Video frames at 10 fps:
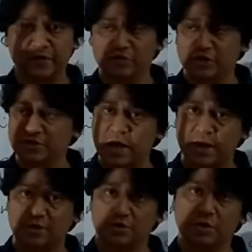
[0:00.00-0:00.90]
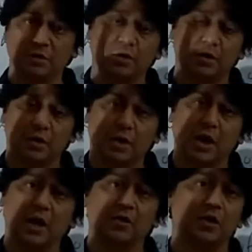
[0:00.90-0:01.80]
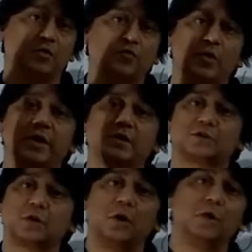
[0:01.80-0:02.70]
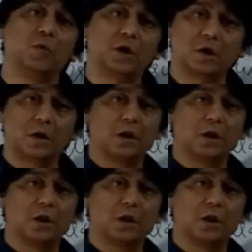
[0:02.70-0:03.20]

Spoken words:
in this direction, and therefore it's called what?